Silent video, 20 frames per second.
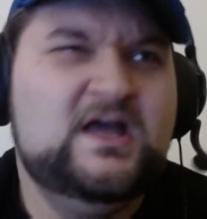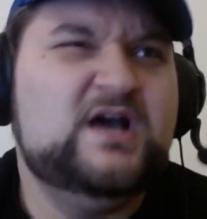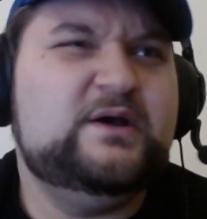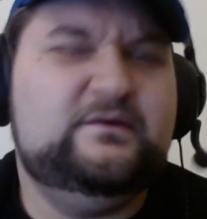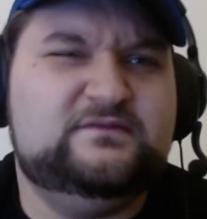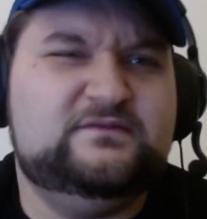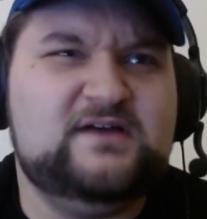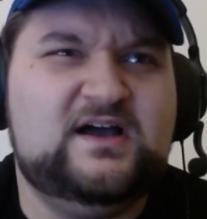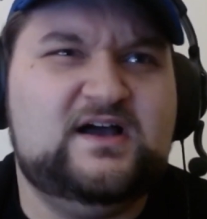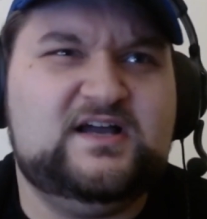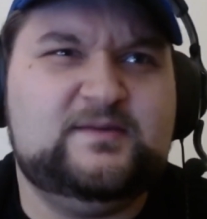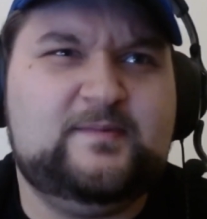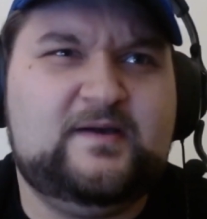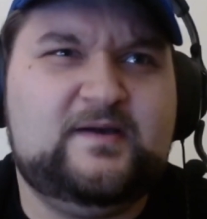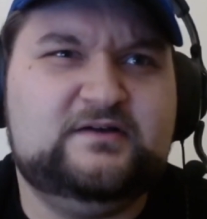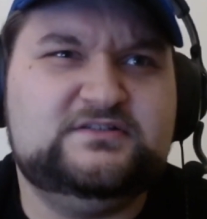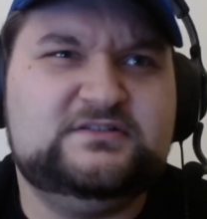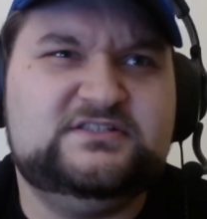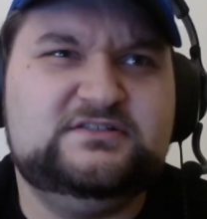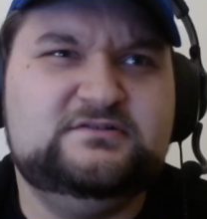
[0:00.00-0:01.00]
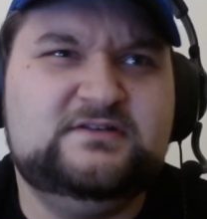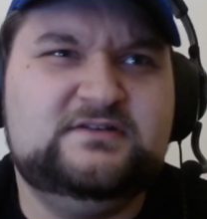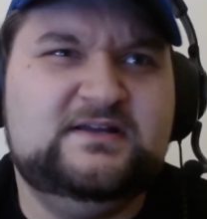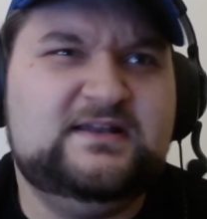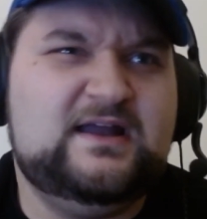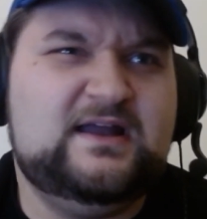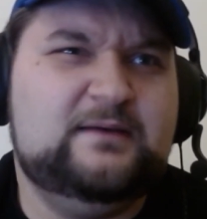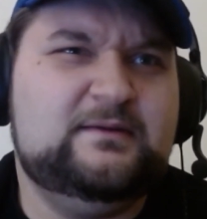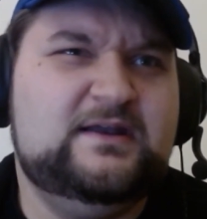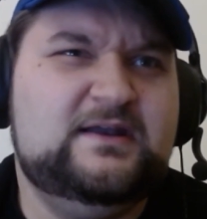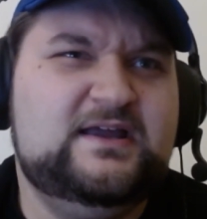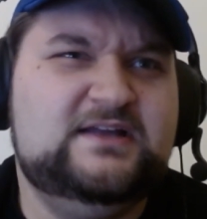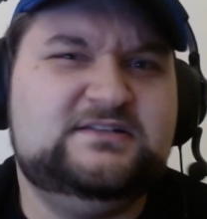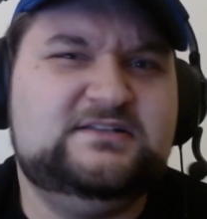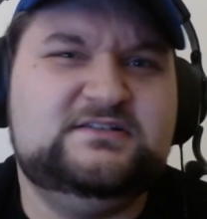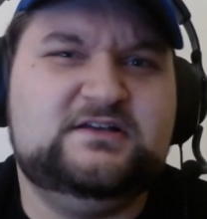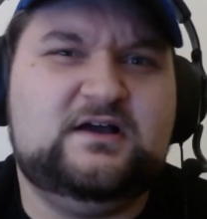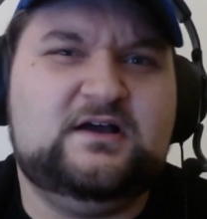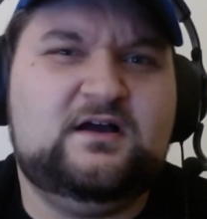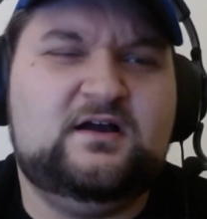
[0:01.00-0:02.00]
We've talked about shooting, and I'm going to hit
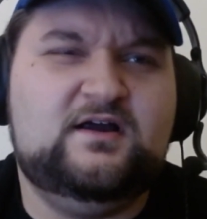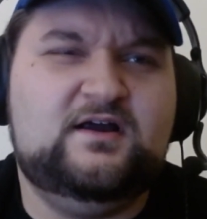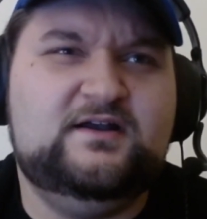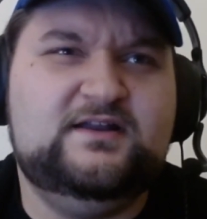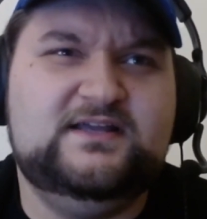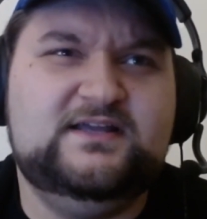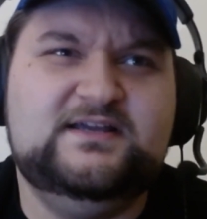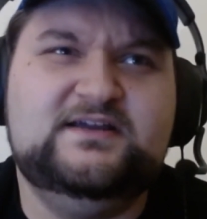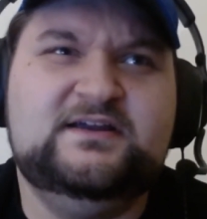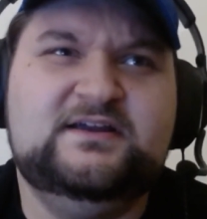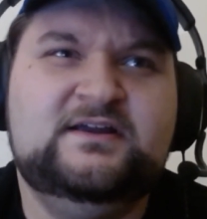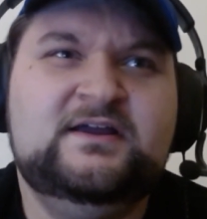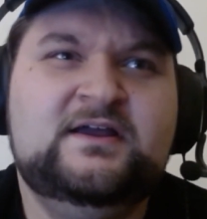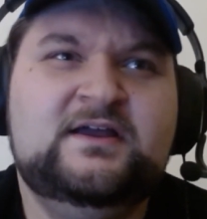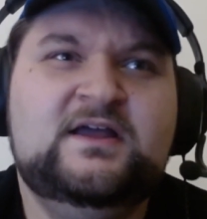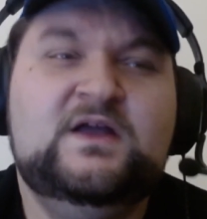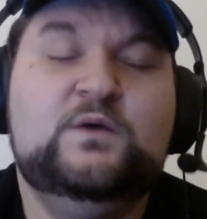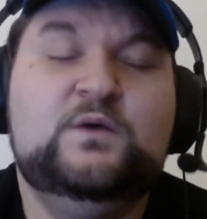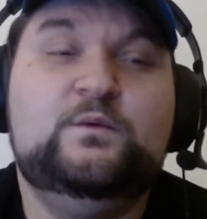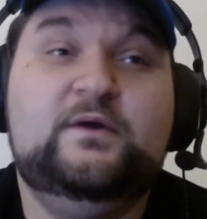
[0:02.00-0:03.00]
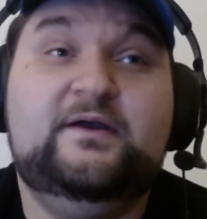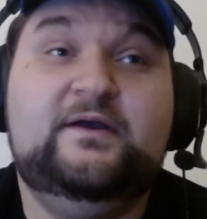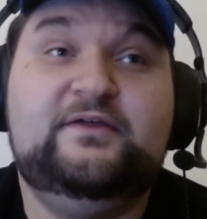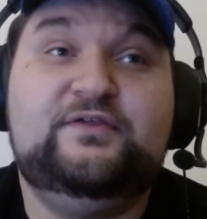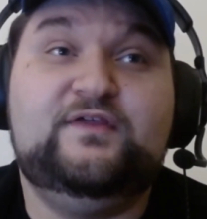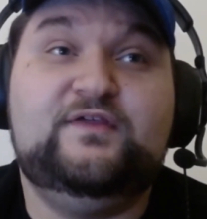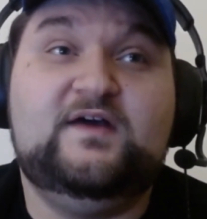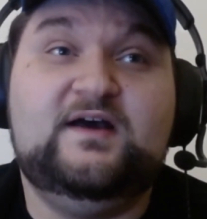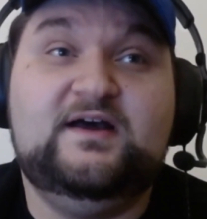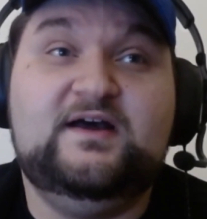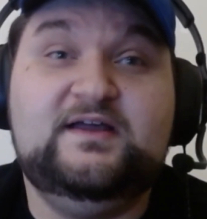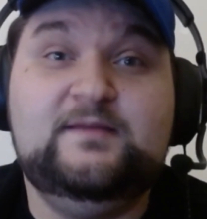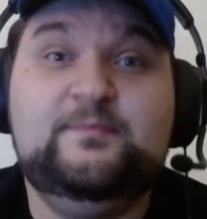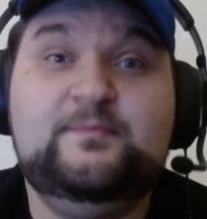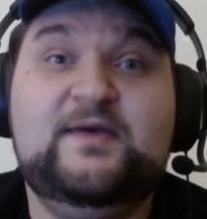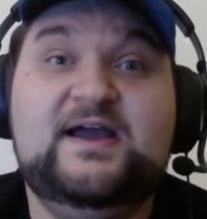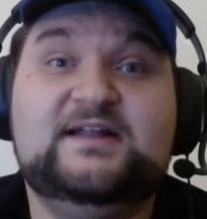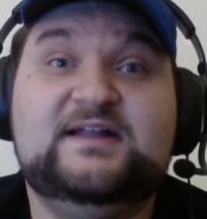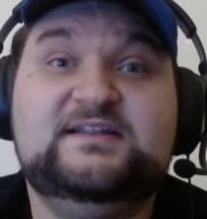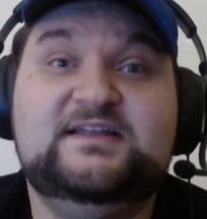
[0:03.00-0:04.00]
you hard here with
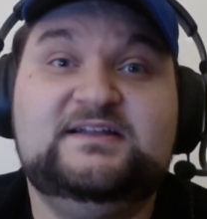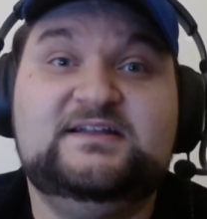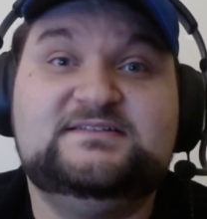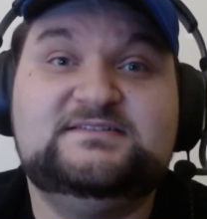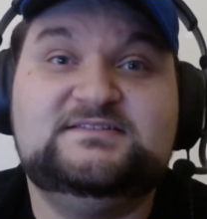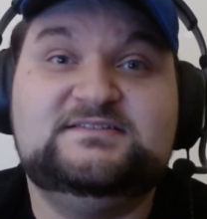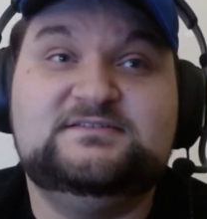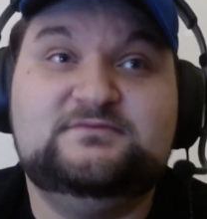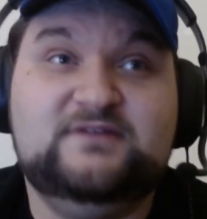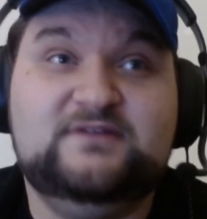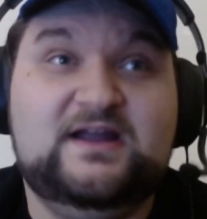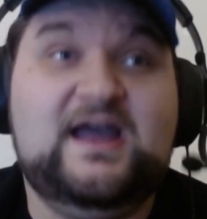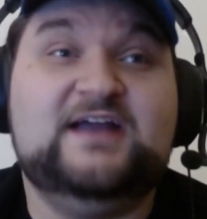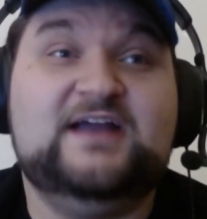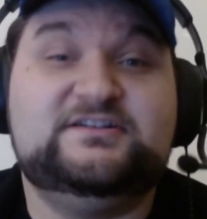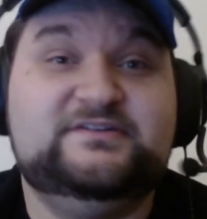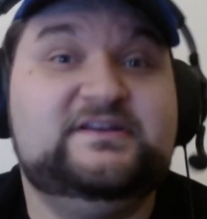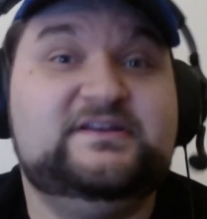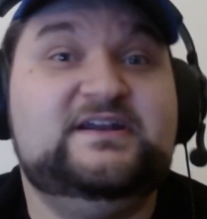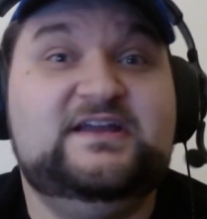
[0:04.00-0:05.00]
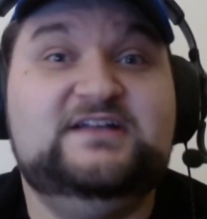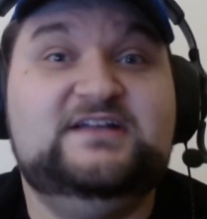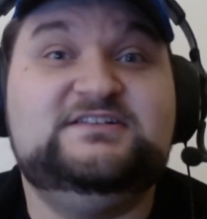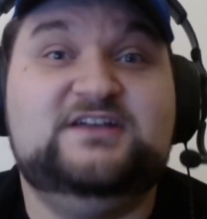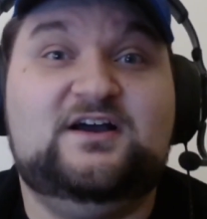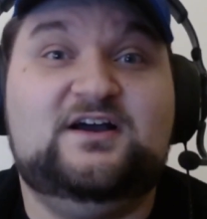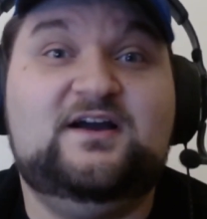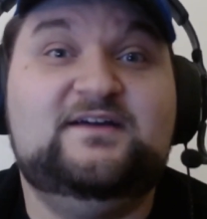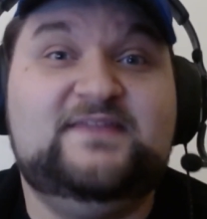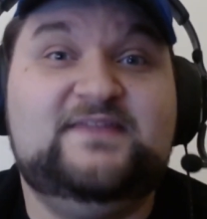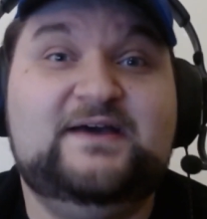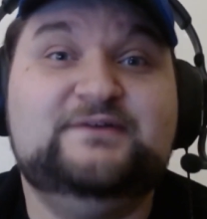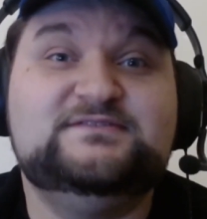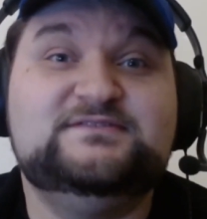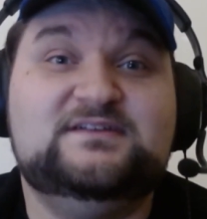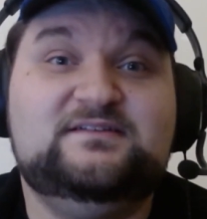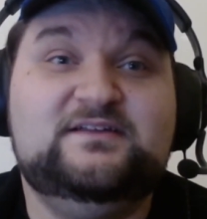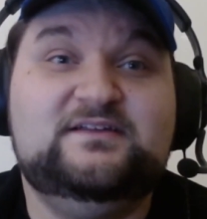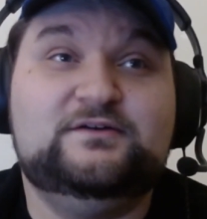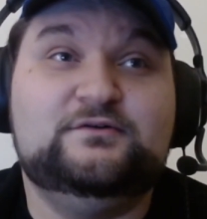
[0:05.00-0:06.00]
impact hits. We're actually going to hit you hard. That was
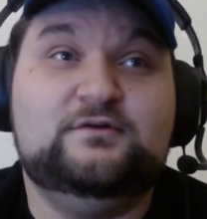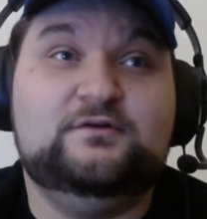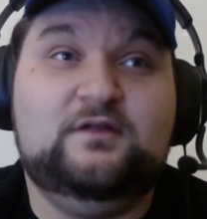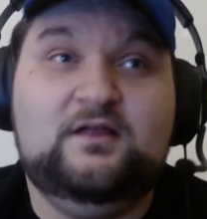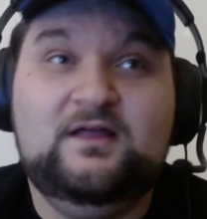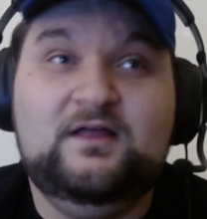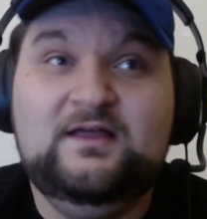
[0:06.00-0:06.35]
a literal.